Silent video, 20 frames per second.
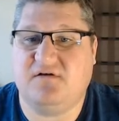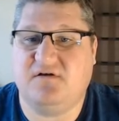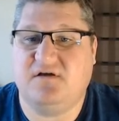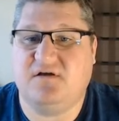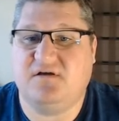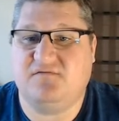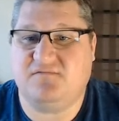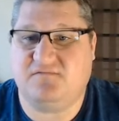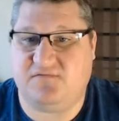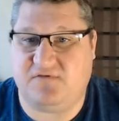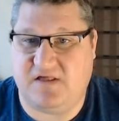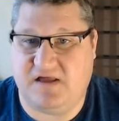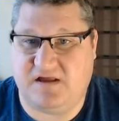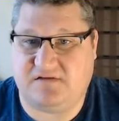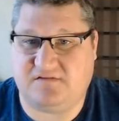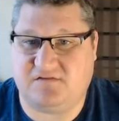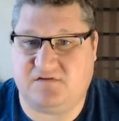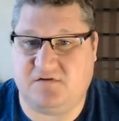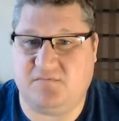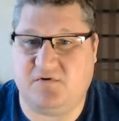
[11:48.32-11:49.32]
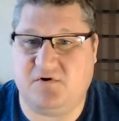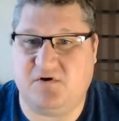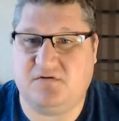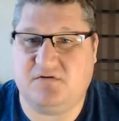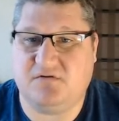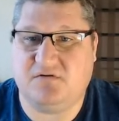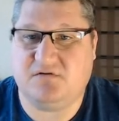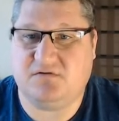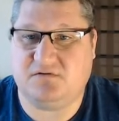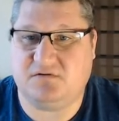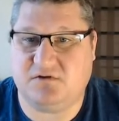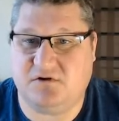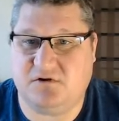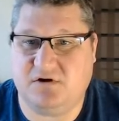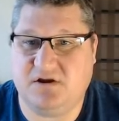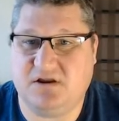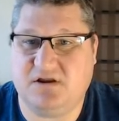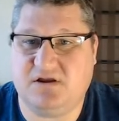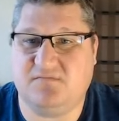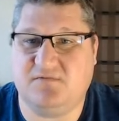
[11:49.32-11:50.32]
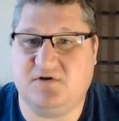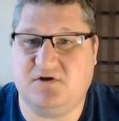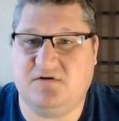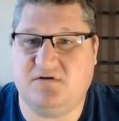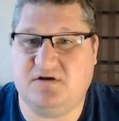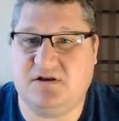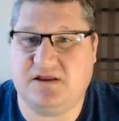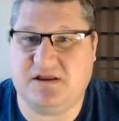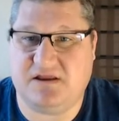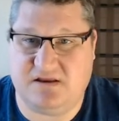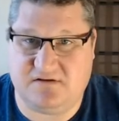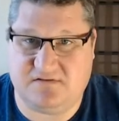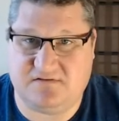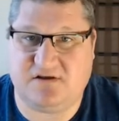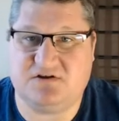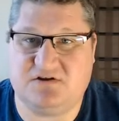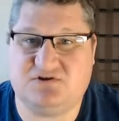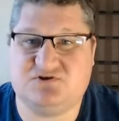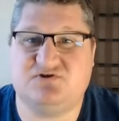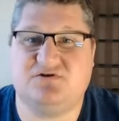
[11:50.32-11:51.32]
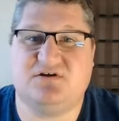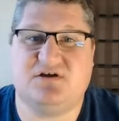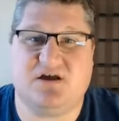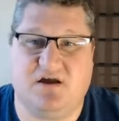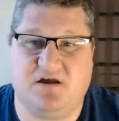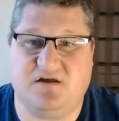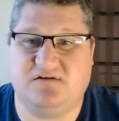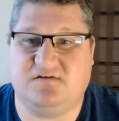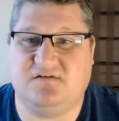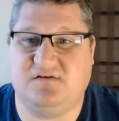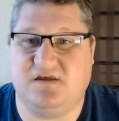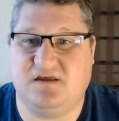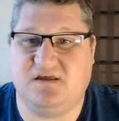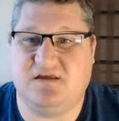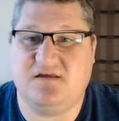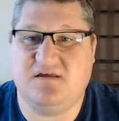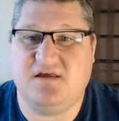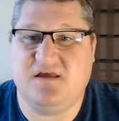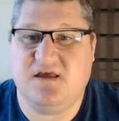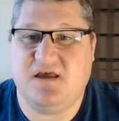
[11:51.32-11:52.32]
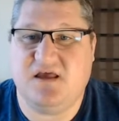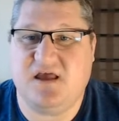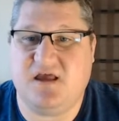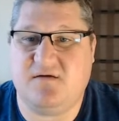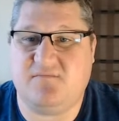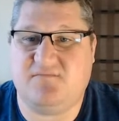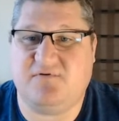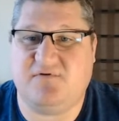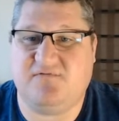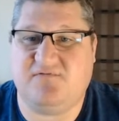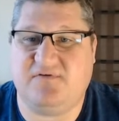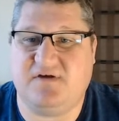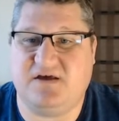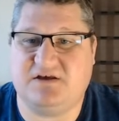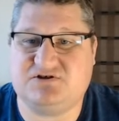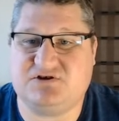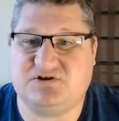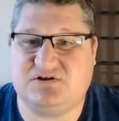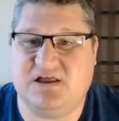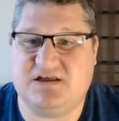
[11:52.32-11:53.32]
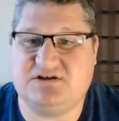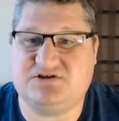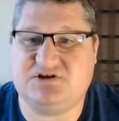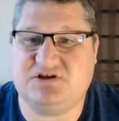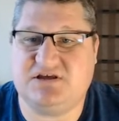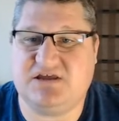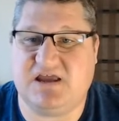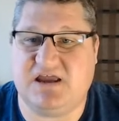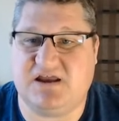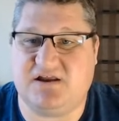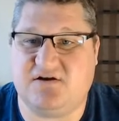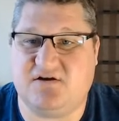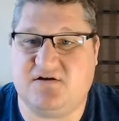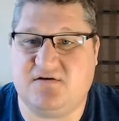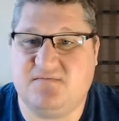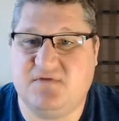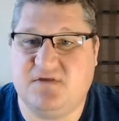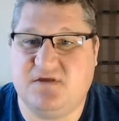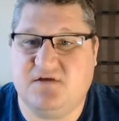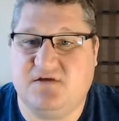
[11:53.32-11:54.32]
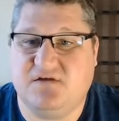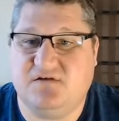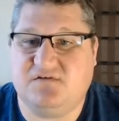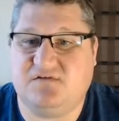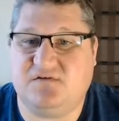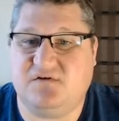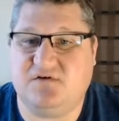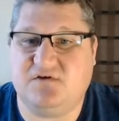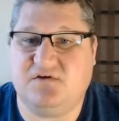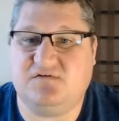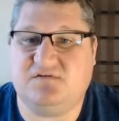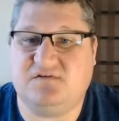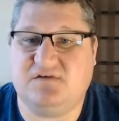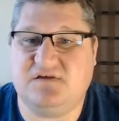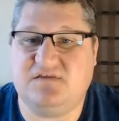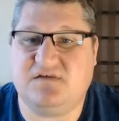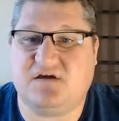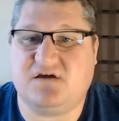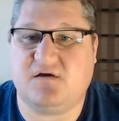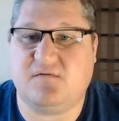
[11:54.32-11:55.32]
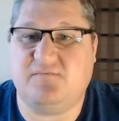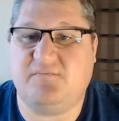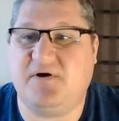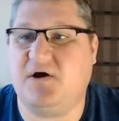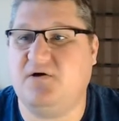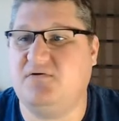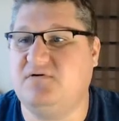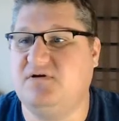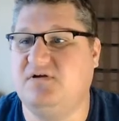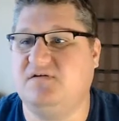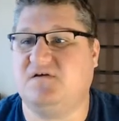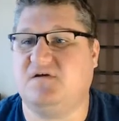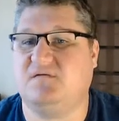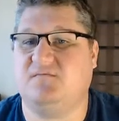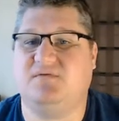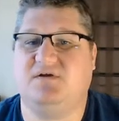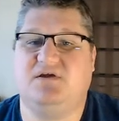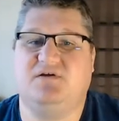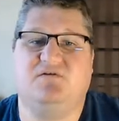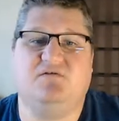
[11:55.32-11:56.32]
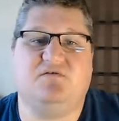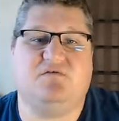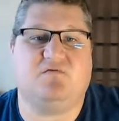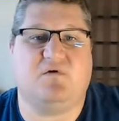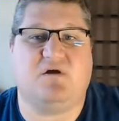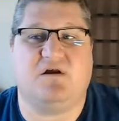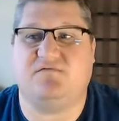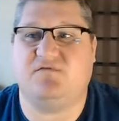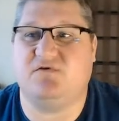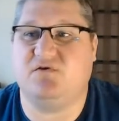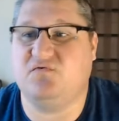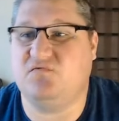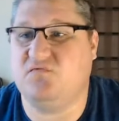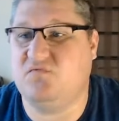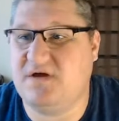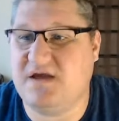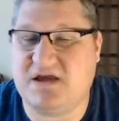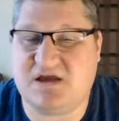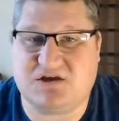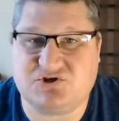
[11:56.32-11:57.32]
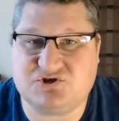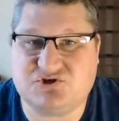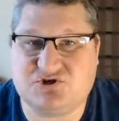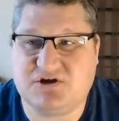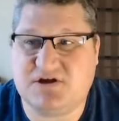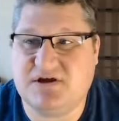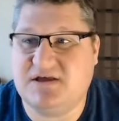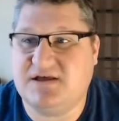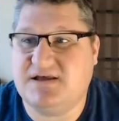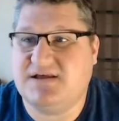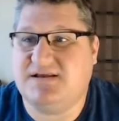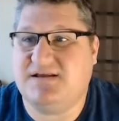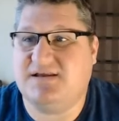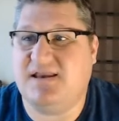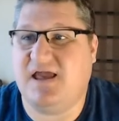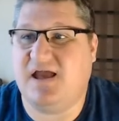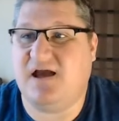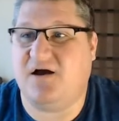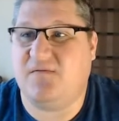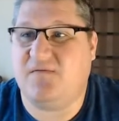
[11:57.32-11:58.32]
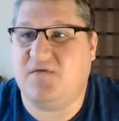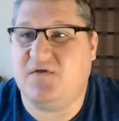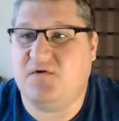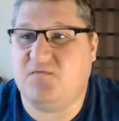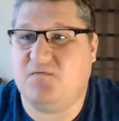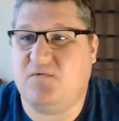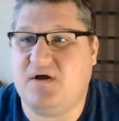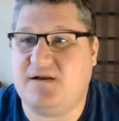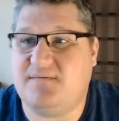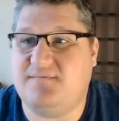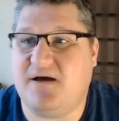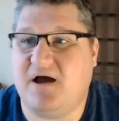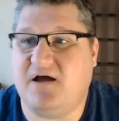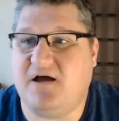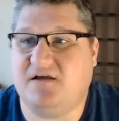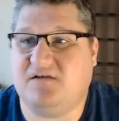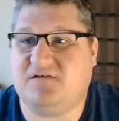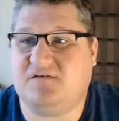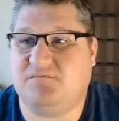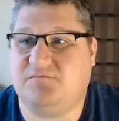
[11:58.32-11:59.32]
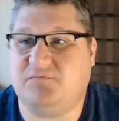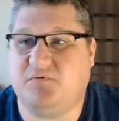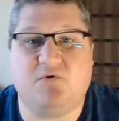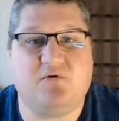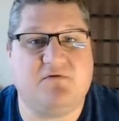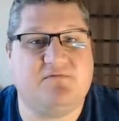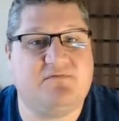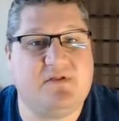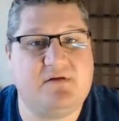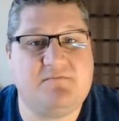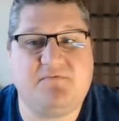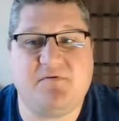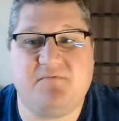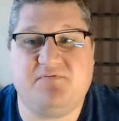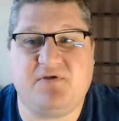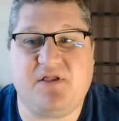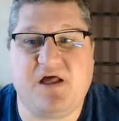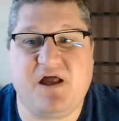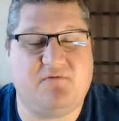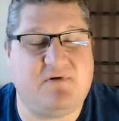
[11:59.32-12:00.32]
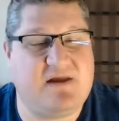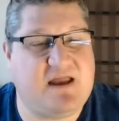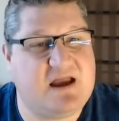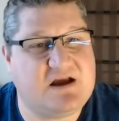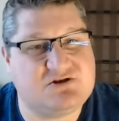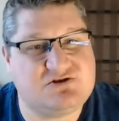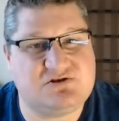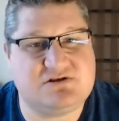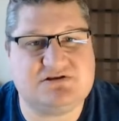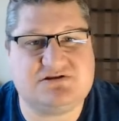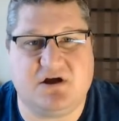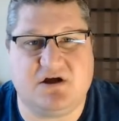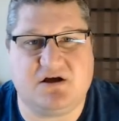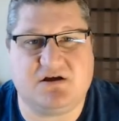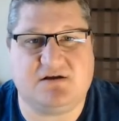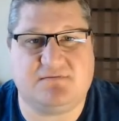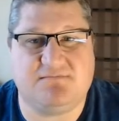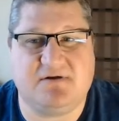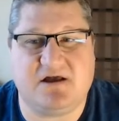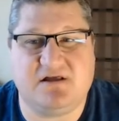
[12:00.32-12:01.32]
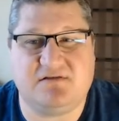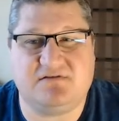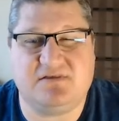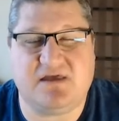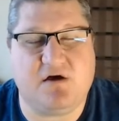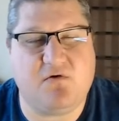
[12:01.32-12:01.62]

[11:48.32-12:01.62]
flexible, learning community, intentional content, and professional educator. So you see the components can be used wherever you wish. Now, what about Explore, Flip, Apply? We actually talked about that